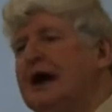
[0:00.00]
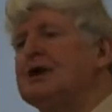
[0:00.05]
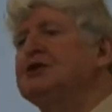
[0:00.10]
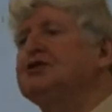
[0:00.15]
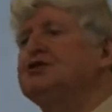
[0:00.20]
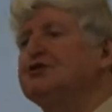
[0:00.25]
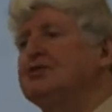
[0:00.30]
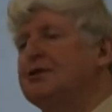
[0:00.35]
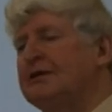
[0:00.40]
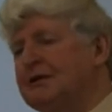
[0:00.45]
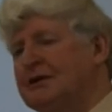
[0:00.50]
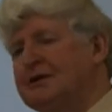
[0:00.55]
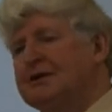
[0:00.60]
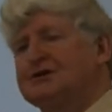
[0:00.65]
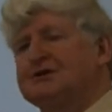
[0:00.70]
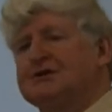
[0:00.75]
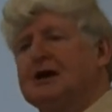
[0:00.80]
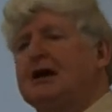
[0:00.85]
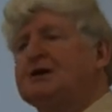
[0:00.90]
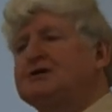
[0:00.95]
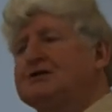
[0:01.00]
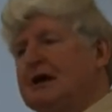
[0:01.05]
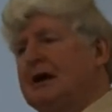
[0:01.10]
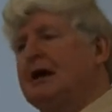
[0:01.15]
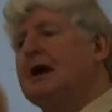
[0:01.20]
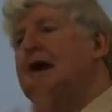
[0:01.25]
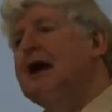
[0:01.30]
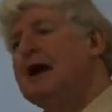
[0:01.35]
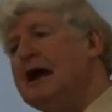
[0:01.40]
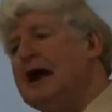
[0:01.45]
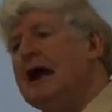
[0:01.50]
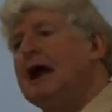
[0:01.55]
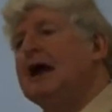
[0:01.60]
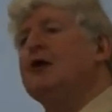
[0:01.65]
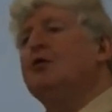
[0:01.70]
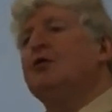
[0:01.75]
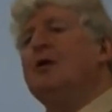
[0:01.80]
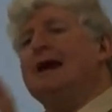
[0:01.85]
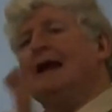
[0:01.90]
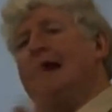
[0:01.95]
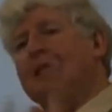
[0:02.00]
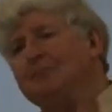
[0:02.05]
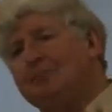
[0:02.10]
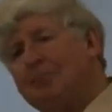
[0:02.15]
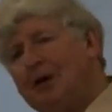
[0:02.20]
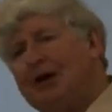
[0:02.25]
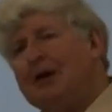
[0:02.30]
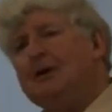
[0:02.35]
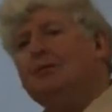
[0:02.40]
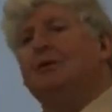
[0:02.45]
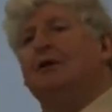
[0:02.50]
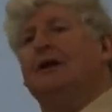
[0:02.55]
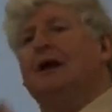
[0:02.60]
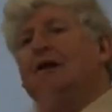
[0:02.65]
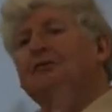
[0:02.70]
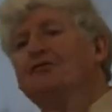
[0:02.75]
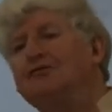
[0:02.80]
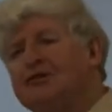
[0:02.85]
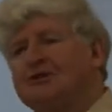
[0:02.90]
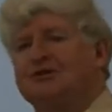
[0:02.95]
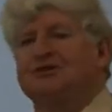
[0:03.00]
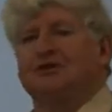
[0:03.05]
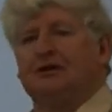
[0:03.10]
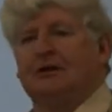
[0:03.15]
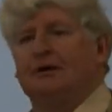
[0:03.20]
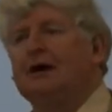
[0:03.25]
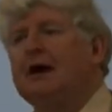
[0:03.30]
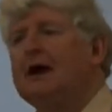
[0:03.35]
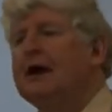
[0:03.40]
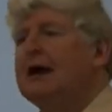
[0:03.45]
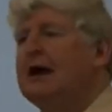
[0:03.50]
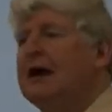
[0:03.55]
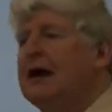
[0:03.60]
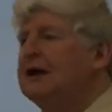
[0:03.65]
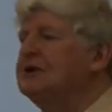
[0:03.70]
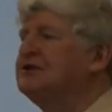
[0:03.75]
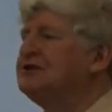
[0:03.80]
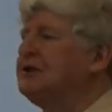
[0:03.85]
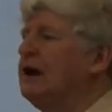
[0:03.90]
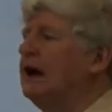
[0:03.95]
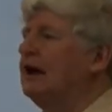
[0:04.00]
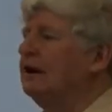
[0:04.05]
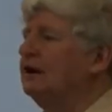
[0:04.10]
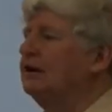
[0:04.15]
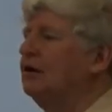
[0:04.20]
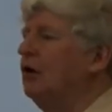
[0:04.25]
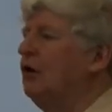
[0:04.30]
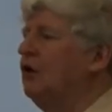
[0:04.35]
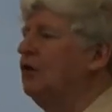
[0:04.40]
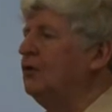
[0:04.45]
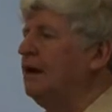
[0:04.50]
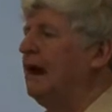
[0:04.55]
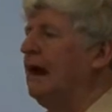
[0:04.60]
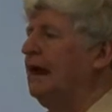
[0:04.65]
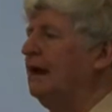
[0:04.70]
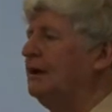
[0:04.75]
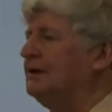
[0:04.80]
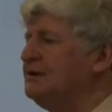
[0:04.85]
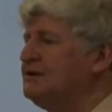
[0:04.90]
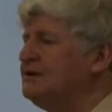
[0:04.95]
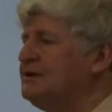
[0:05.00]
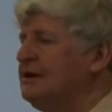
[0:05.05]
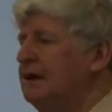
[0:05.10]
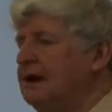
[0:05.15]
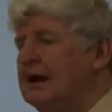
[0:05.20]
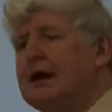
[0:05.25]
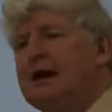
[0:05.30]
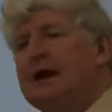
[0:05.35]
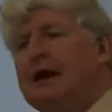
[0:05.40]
and during the disaster. How do we get people interested in starting to hold hands?